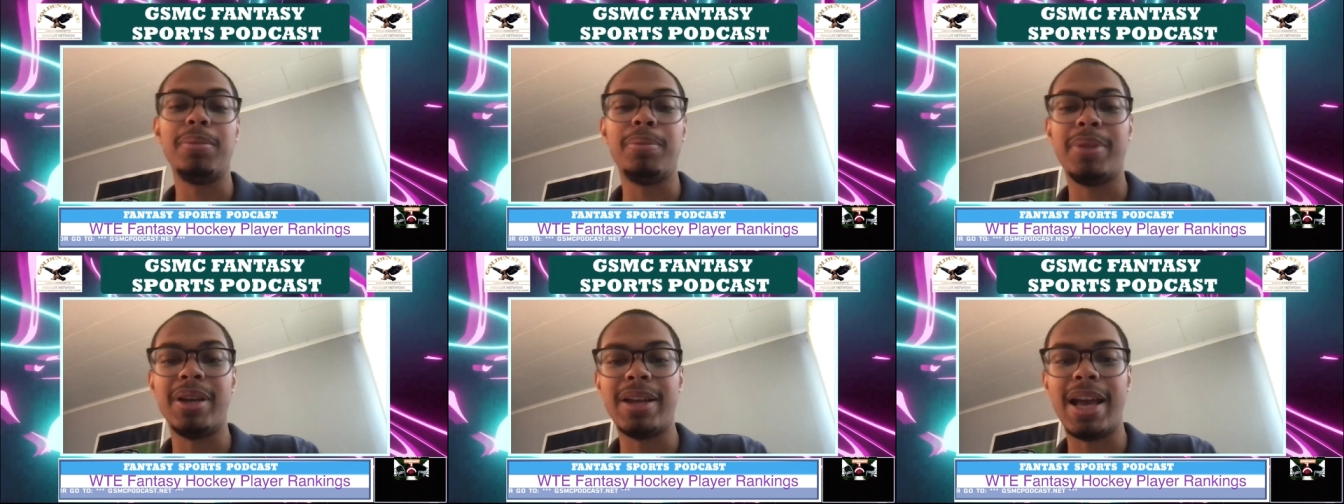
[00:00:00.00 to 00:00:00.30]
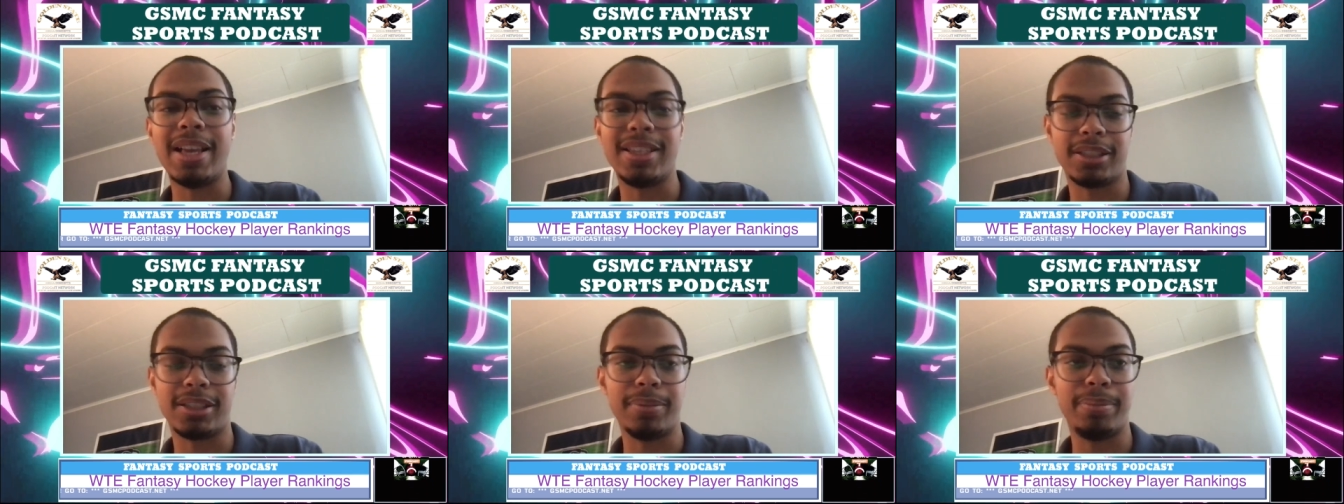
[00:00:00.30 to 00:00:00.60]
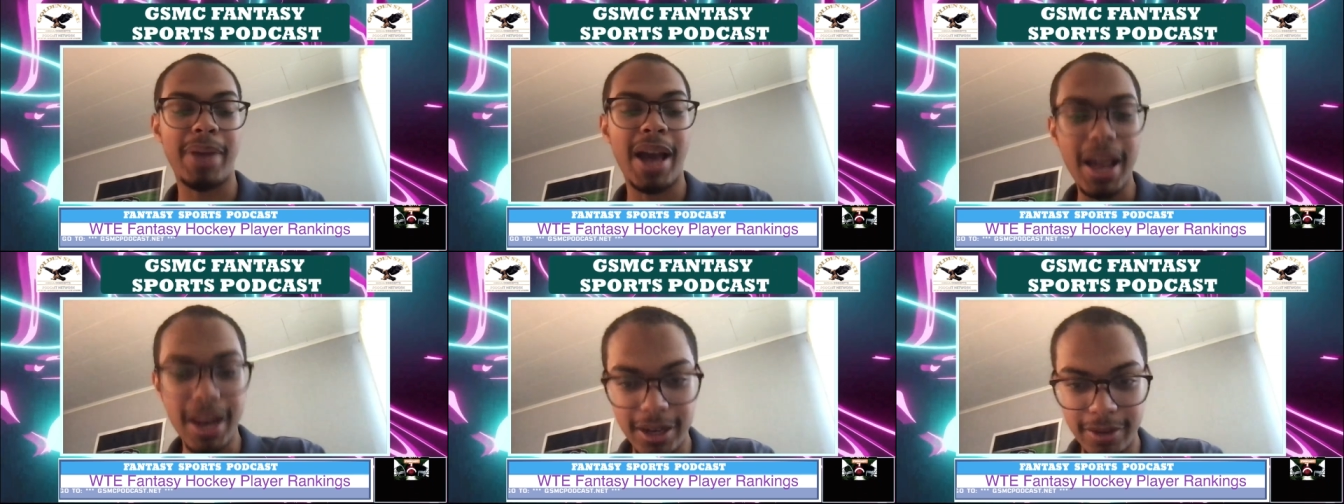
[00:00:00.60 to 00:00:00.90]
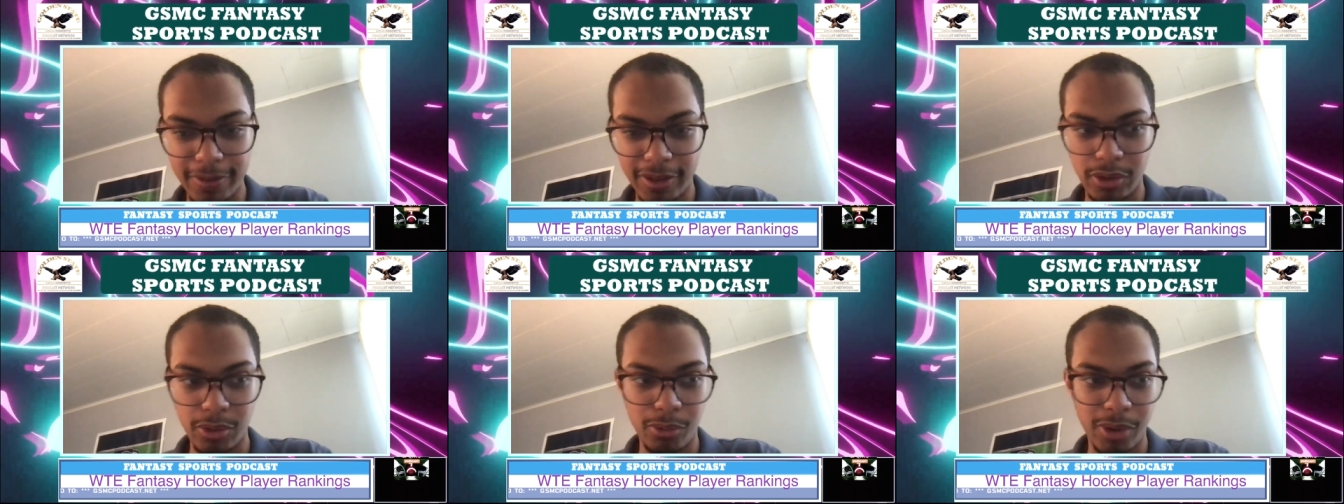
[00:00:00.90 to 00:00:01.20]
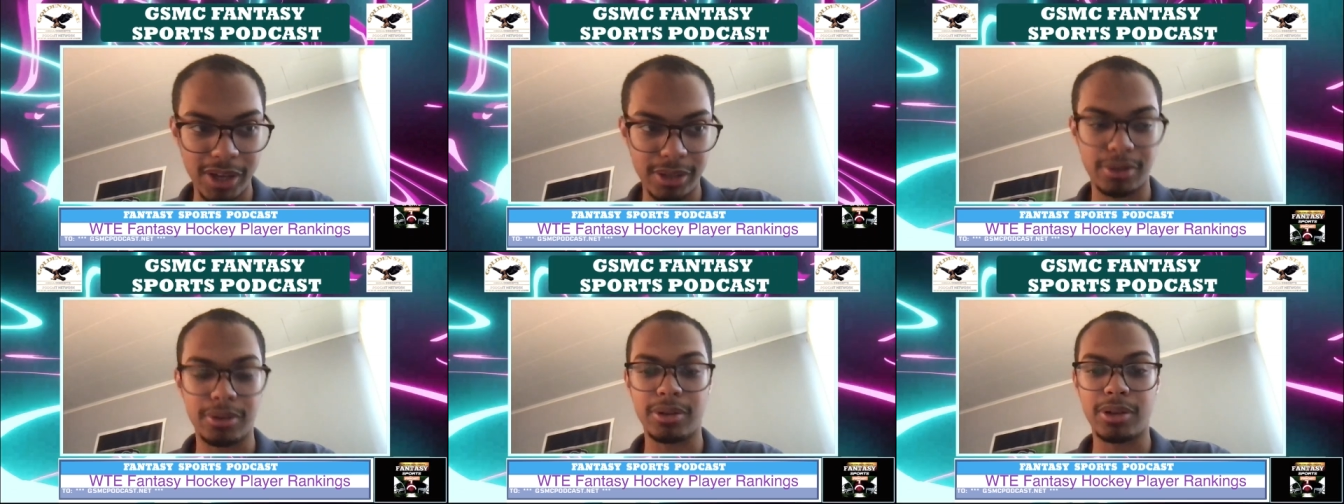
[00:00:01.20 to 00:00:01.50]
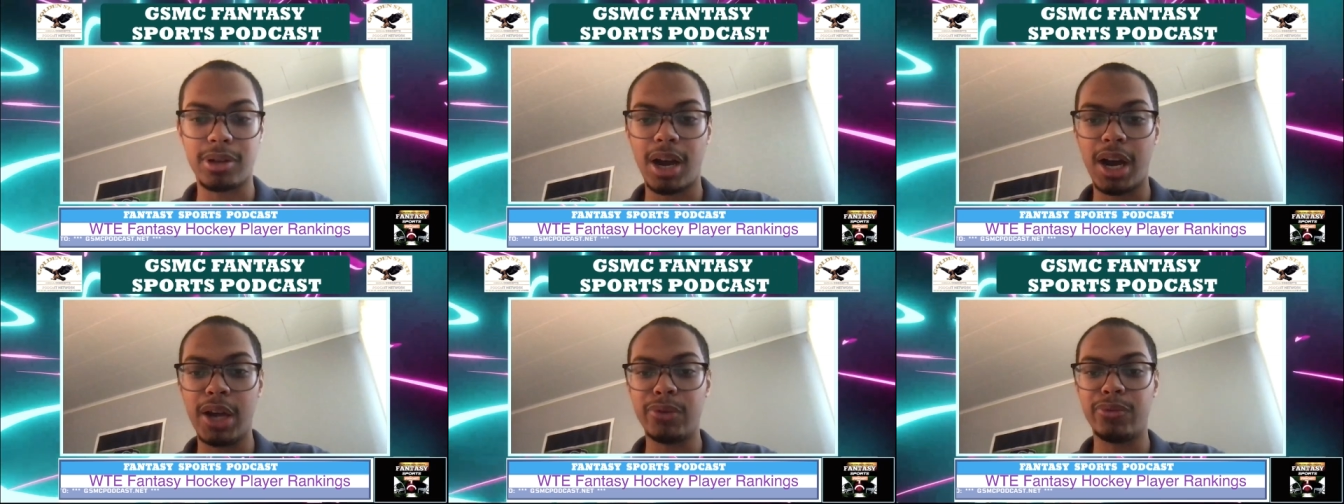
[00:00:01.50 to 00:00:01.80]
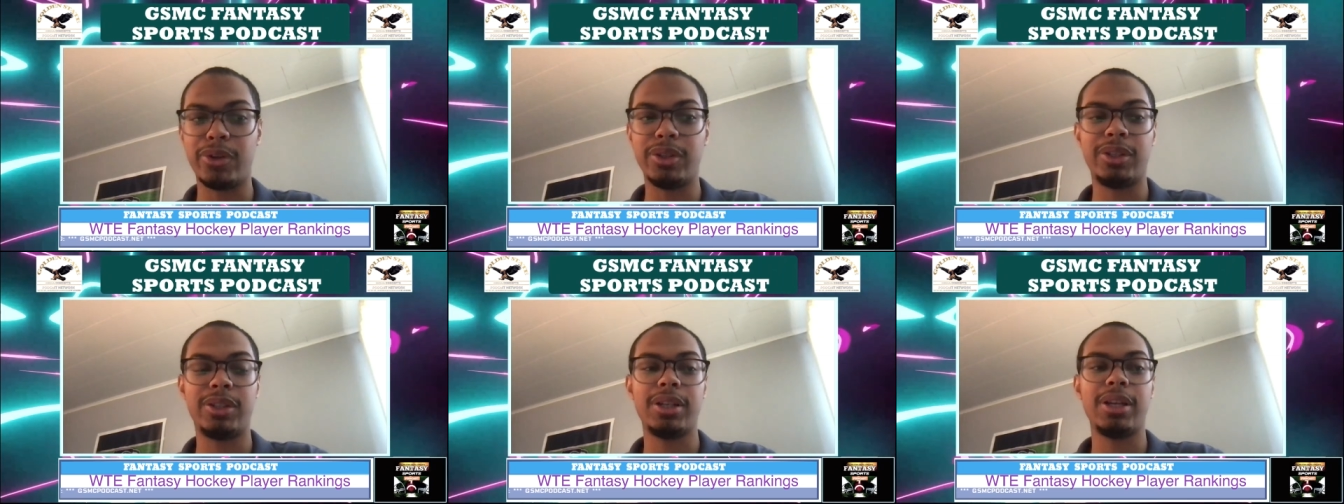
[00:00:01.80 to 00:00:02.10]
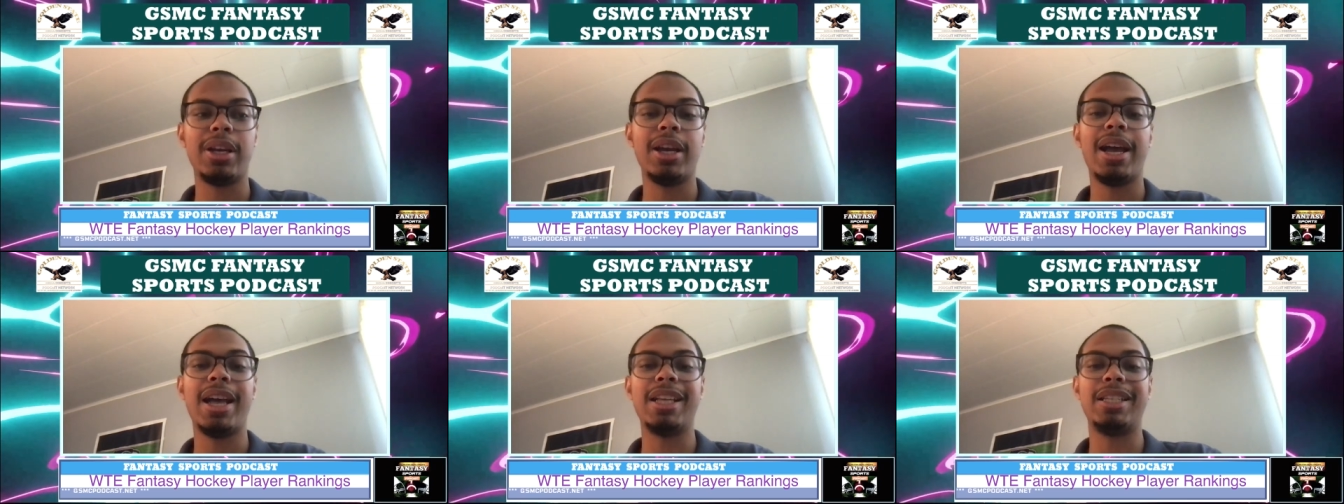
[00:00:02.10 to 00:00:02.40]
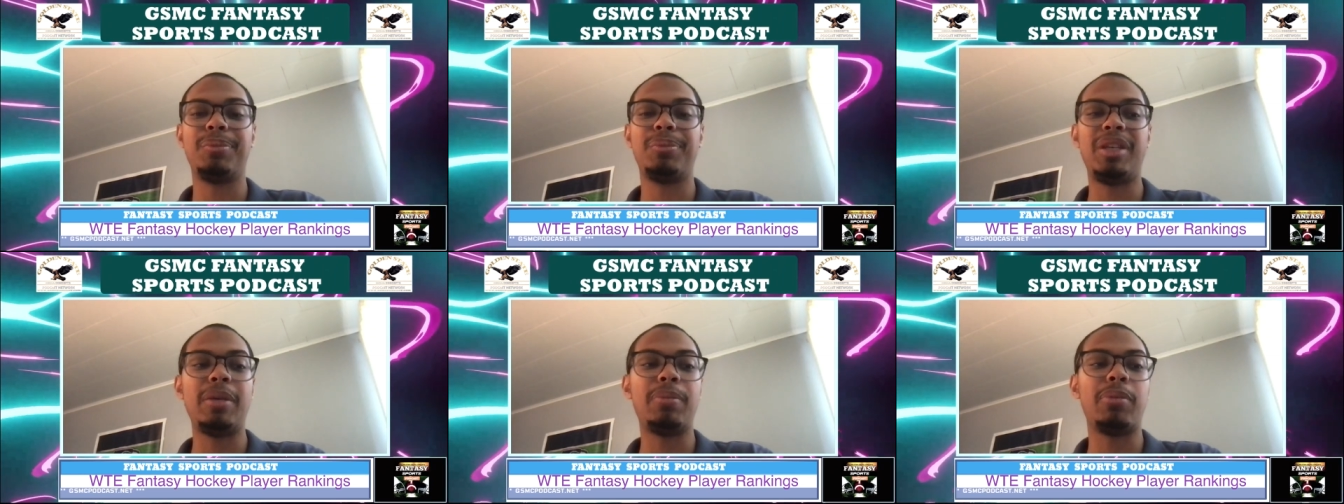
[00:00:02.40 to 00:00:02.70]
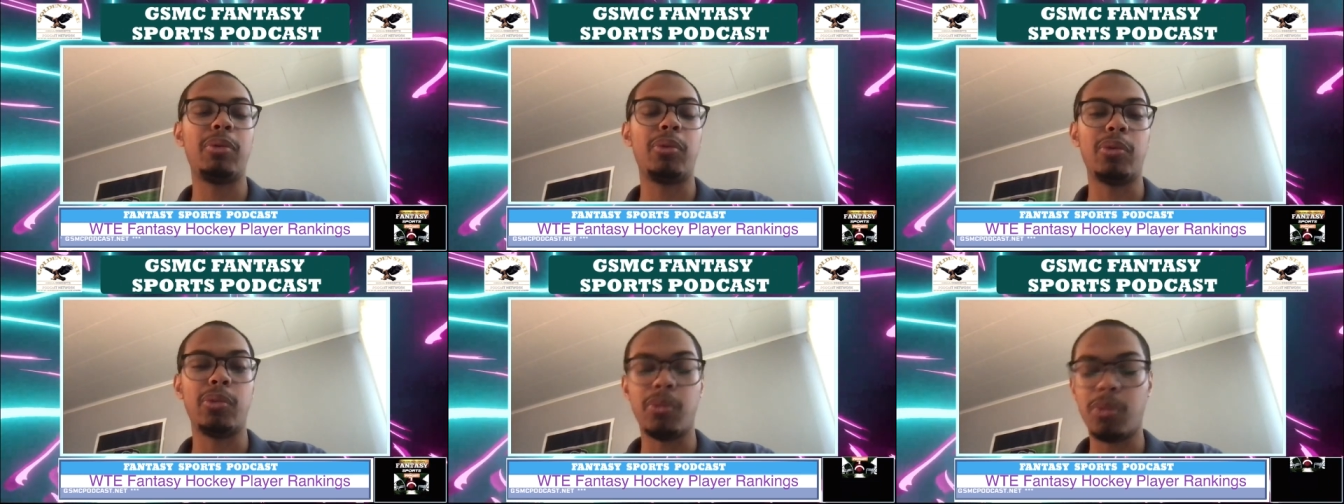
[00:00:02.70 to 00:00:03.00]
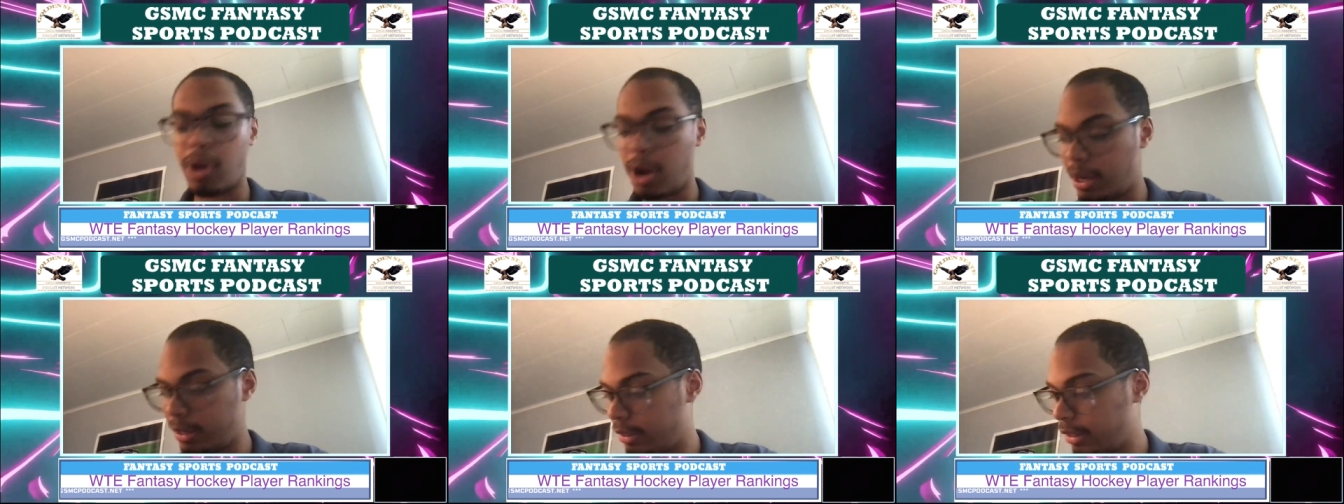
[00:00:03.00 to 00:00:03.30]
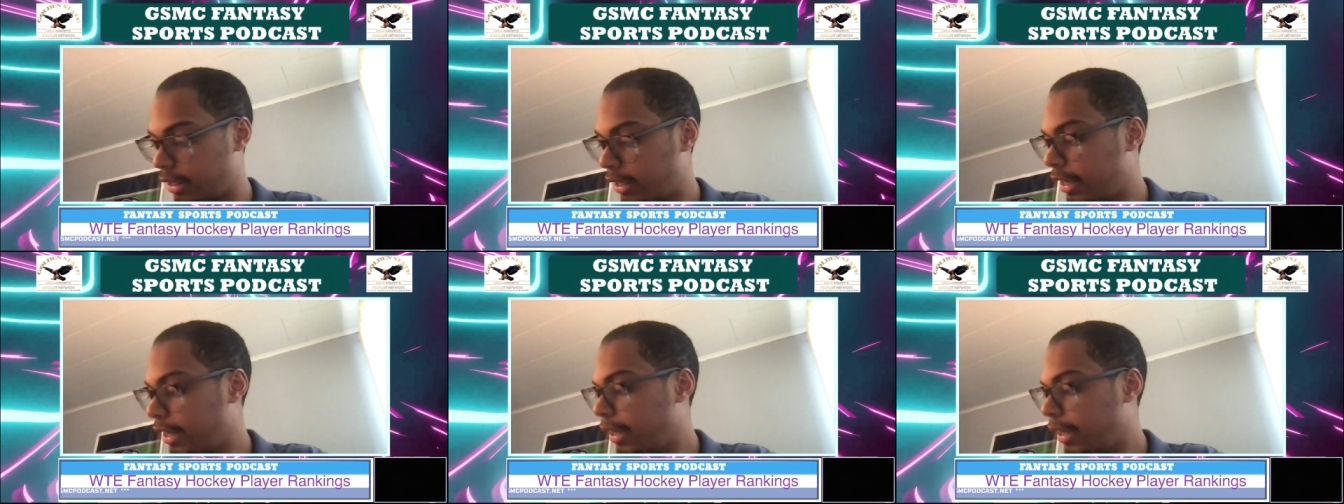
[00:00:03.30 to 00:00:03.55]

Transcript: been as competitive in the Western Conference as people would want.